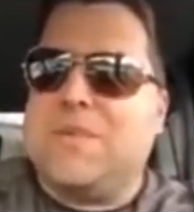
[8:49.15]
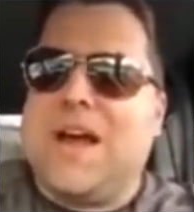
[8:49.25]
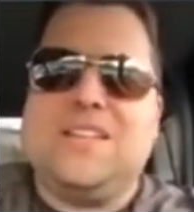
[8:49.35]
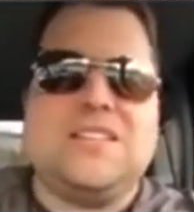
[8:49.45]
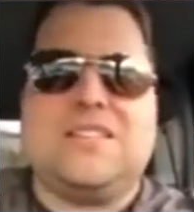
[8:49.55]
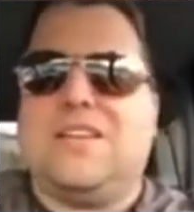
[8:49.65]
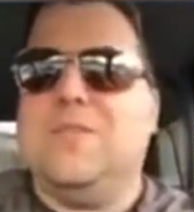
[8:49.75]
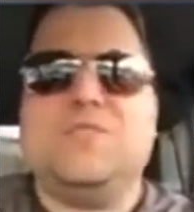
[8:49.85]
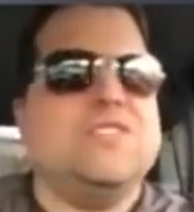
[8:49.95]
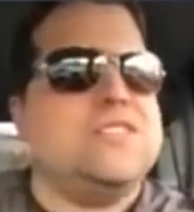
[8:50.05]
but I just
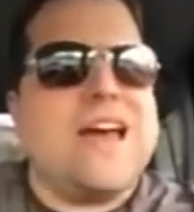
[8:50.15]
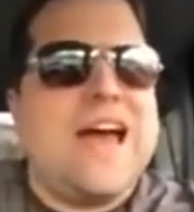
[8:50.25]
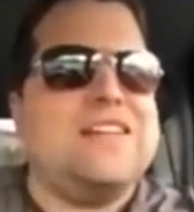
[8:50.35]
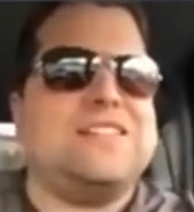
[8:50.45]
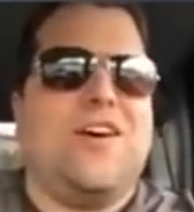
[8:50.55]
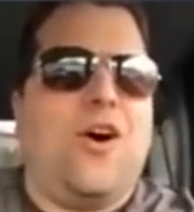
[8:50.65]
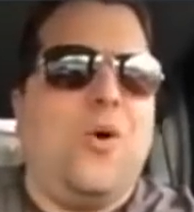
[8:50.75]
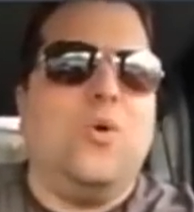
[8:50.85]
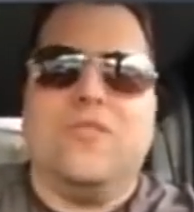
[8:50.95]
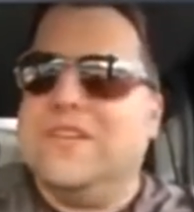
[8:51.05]
Clemson just has the
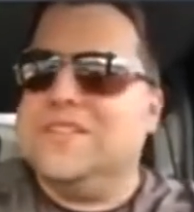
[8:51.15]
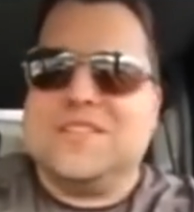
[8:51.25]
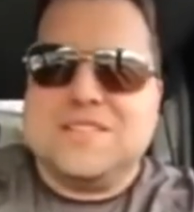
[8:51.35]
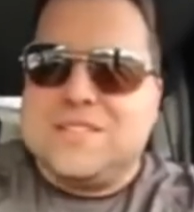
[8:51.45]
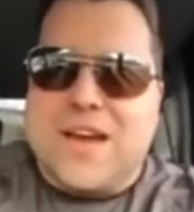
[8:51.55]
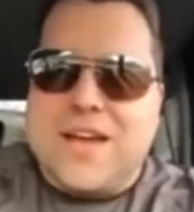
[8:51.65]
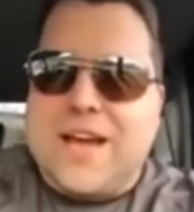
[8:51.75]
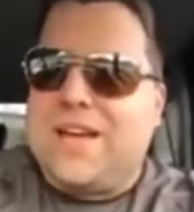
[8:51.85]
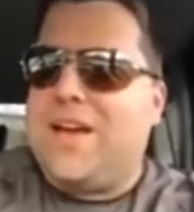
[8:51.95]
hold of NC State.